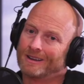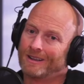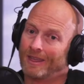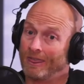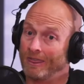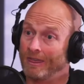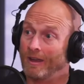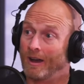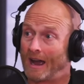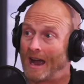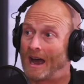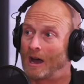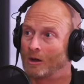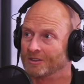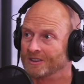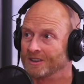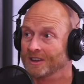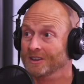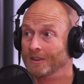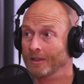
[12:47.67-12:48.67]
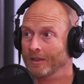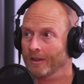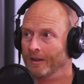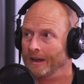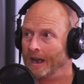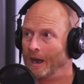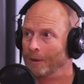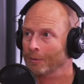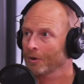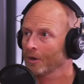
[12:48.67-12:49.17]
the house, it's the
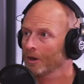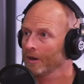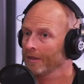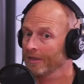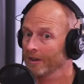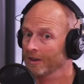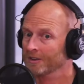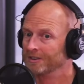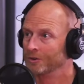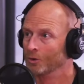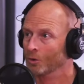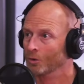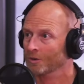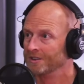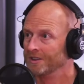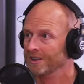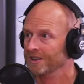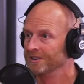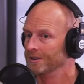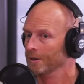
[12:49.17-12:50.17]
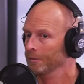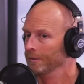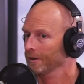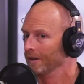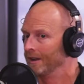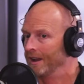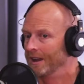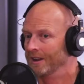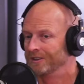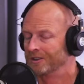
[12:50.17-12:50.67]
neighborhood, the school system, your
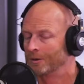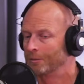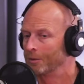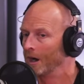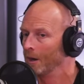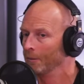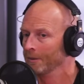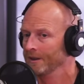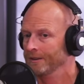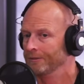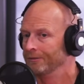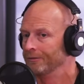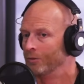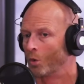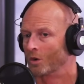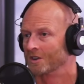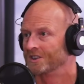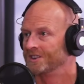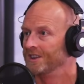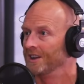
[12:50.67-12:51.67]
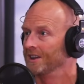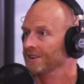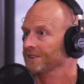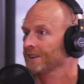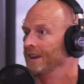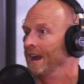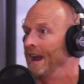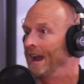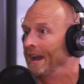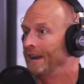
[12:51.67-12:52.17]
kids are probably 4, 6,
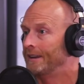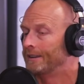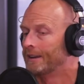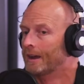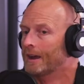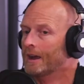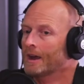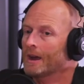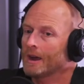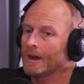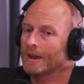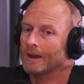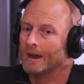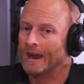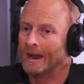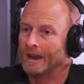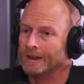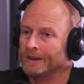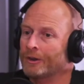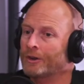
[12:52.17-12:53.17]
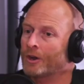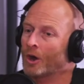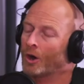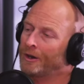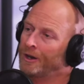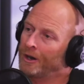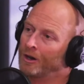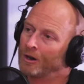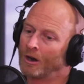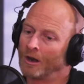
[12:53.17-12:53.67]
and 8, and you know
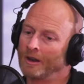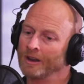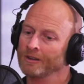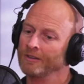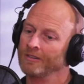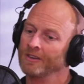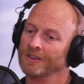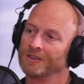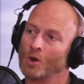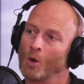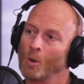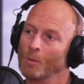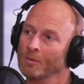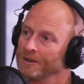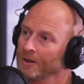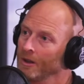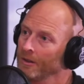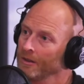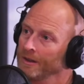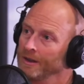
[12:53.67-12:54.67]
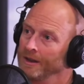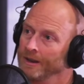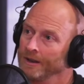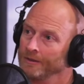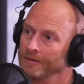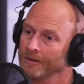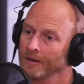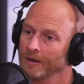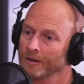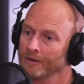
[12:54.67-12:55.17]
you're going to live in this home until the
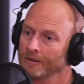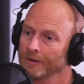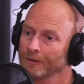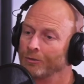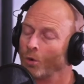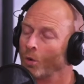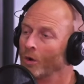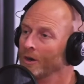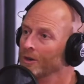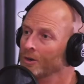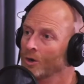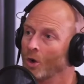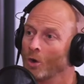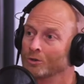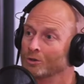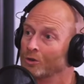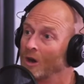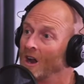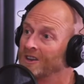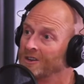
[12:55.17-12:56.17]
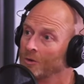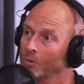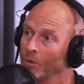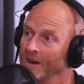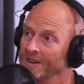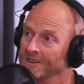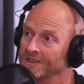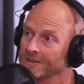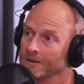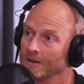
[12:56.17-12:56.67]
4-year-old
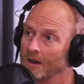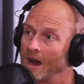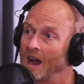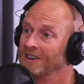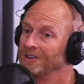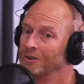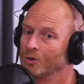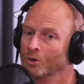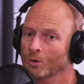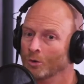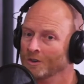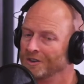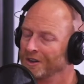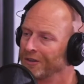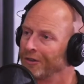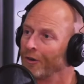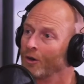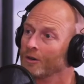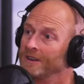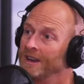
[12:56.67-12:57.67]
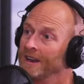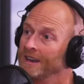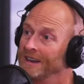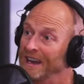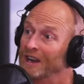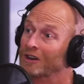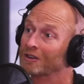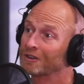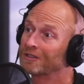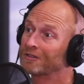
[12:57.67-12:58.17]
graduates high school, which is 13
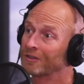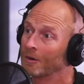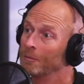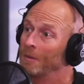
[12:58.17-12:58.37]
years from